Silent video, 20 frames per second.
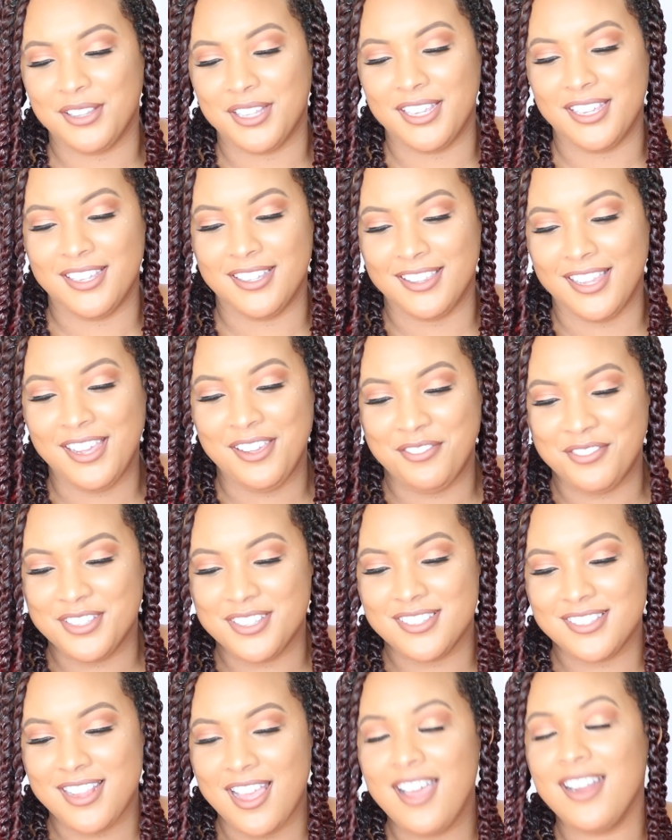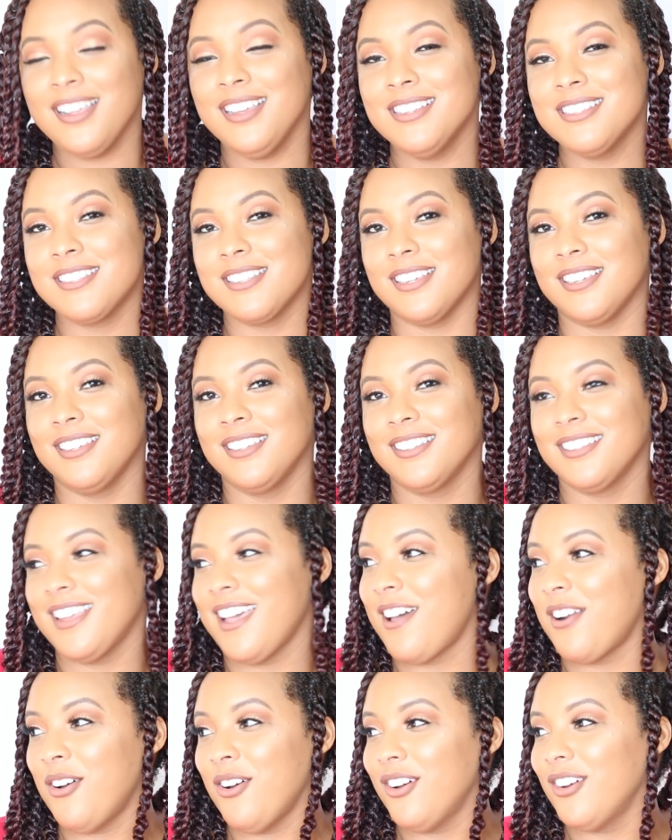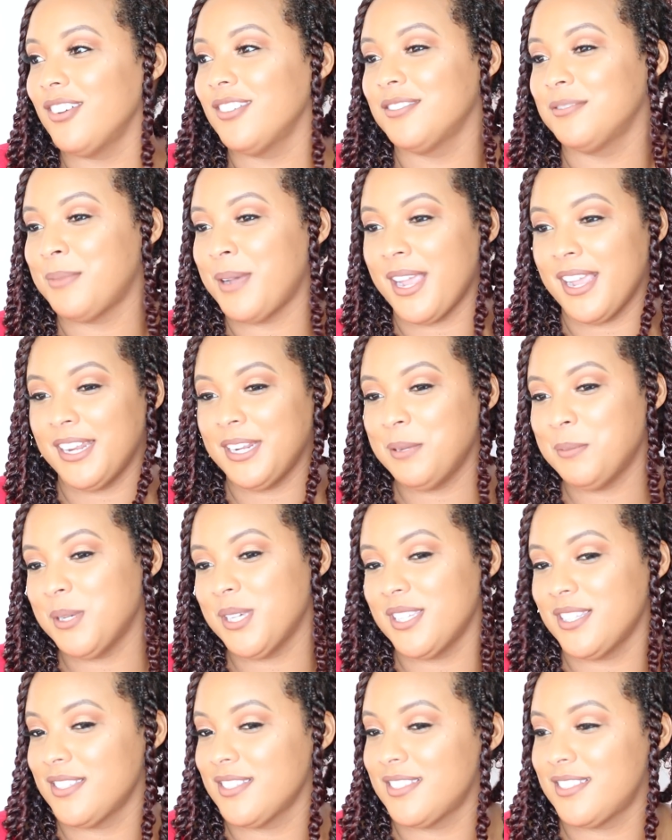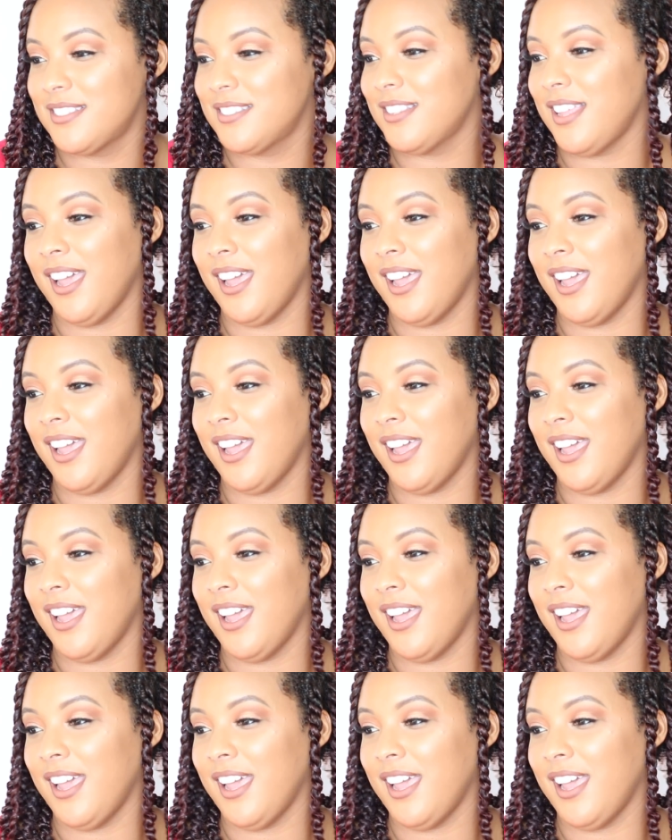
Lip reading: Like, life is not easy at all by any means.